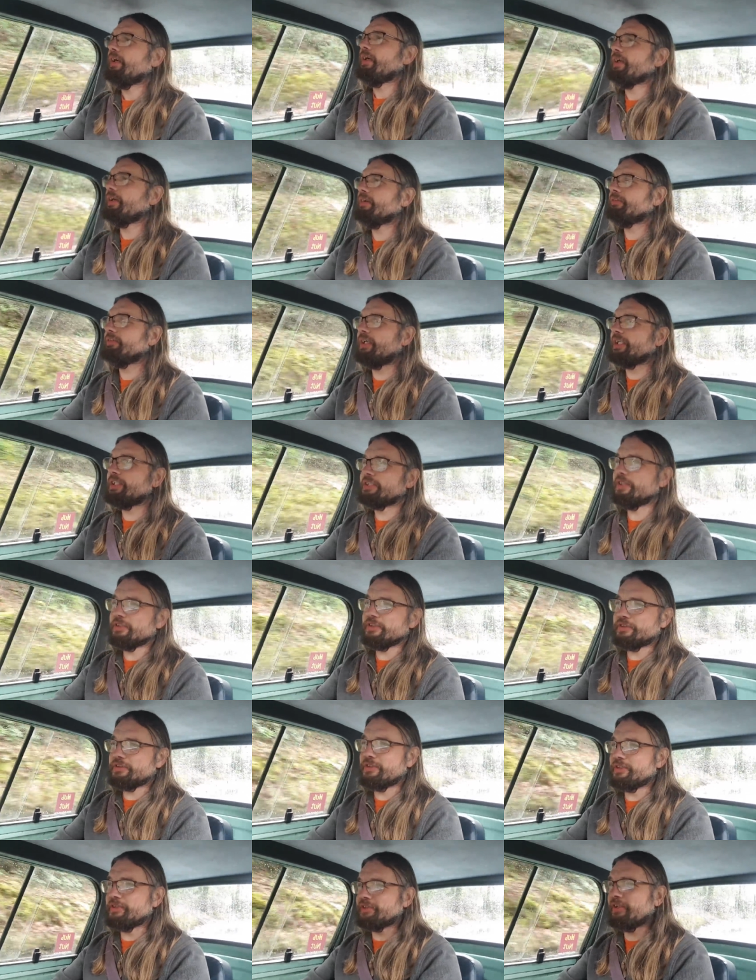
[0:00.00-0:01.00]
uh, Rachel
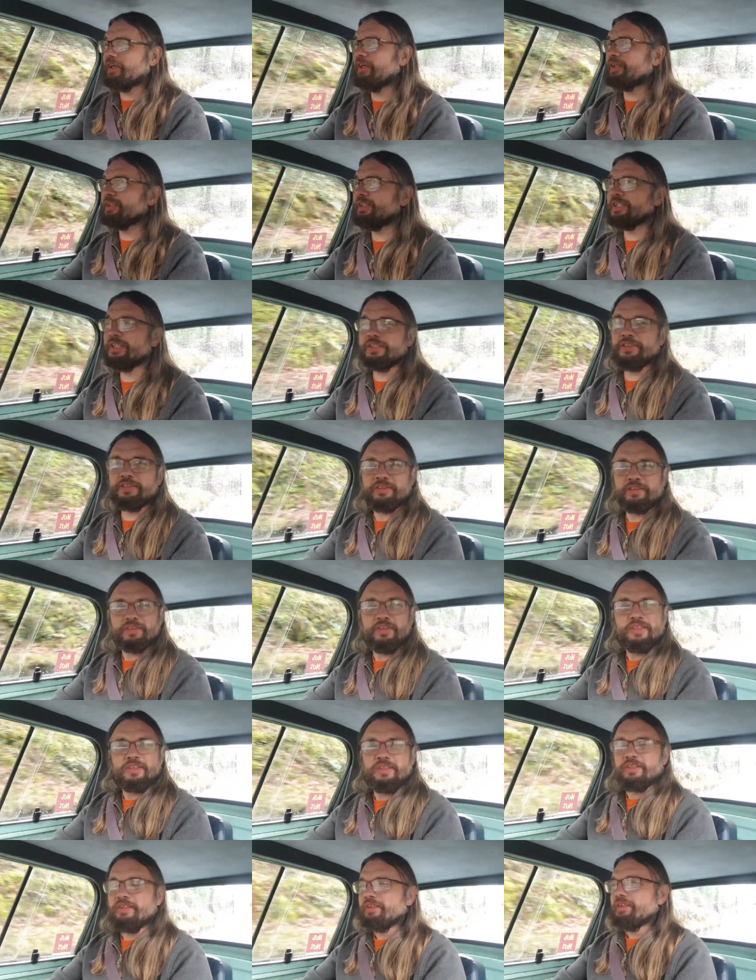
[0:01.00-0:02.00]
has decided
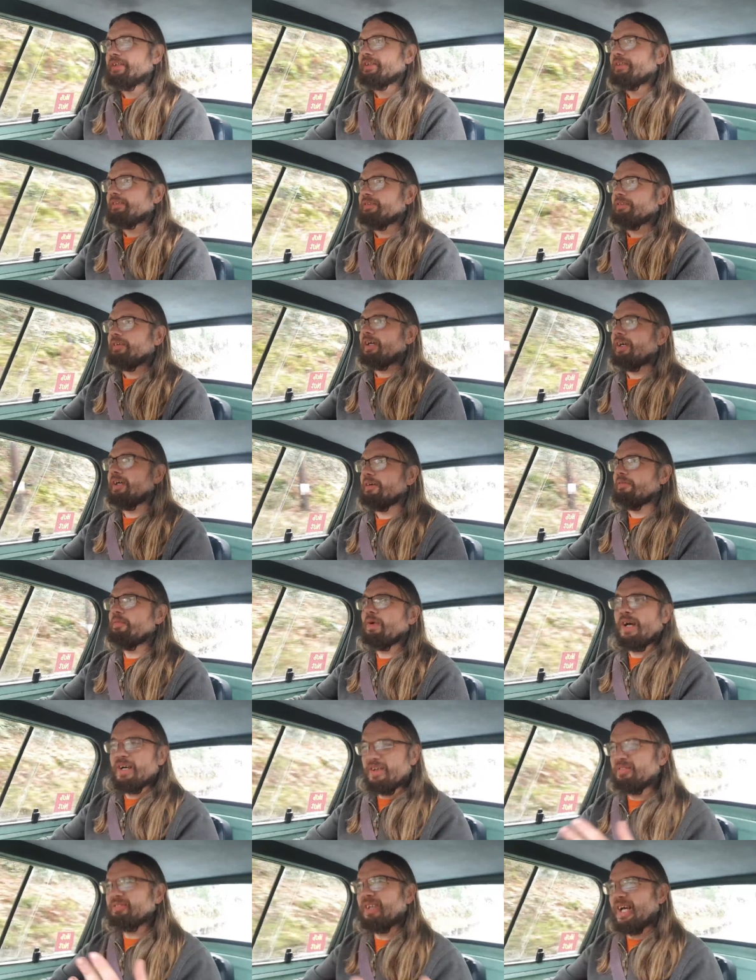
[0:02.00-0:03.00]
uh,
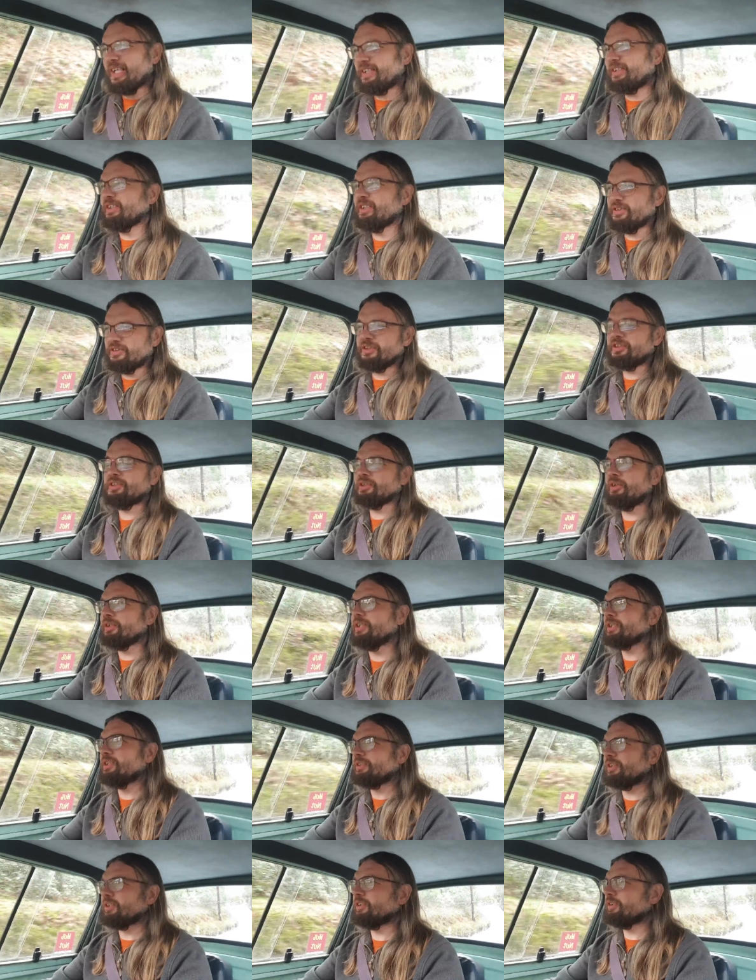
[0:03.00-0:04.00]
well, actually, it's a joint
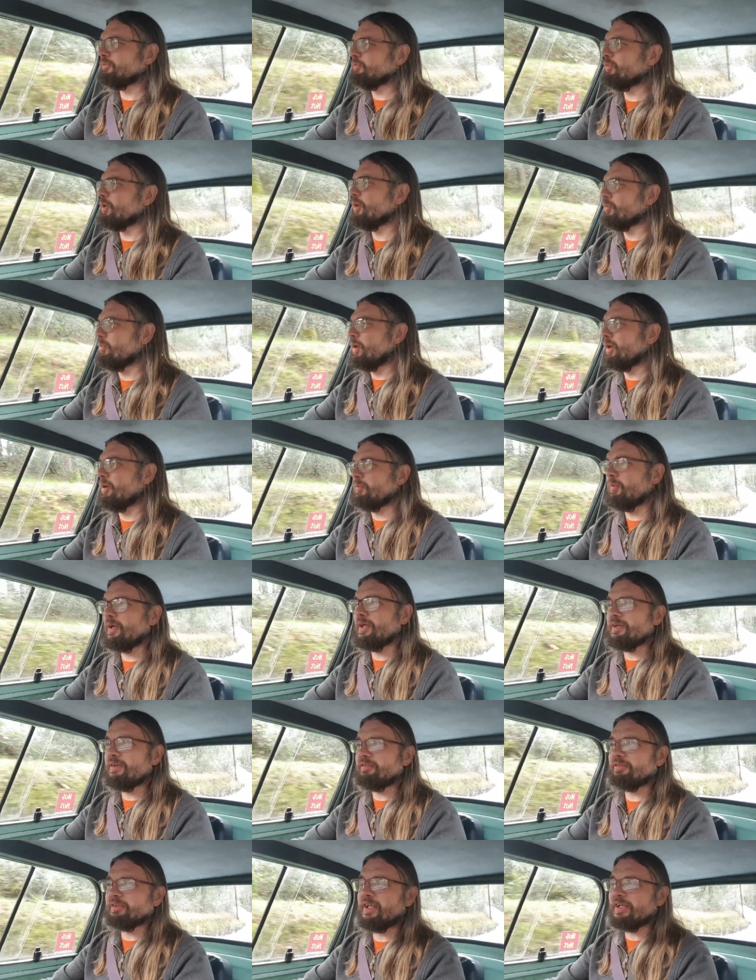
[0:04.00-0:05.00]
decision. We're, we're,
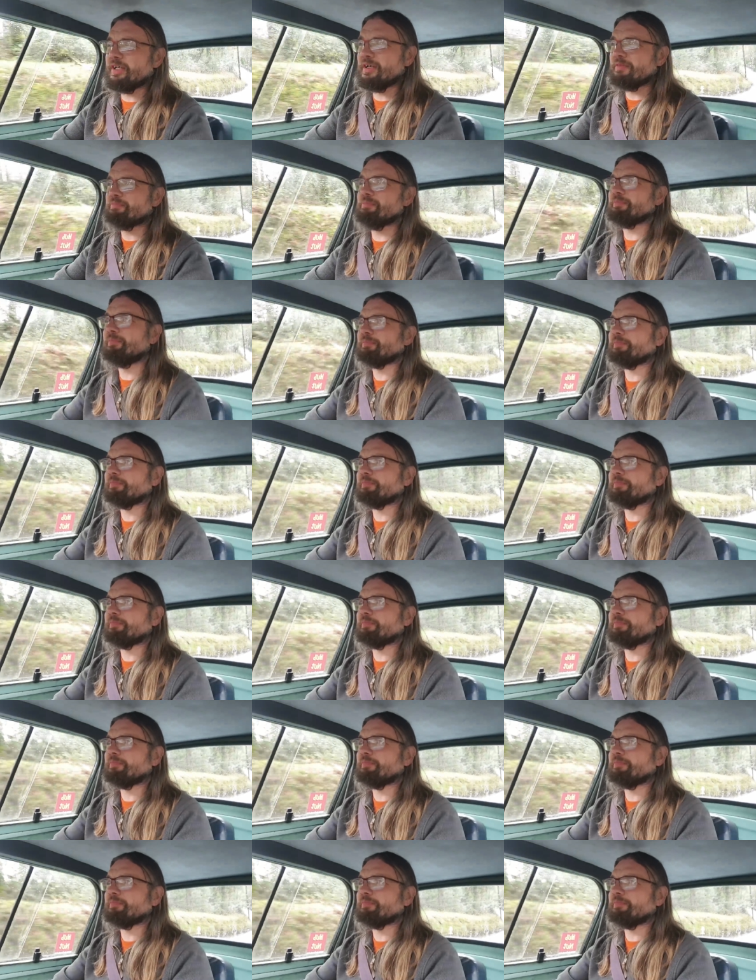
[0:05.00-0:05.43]
we're um,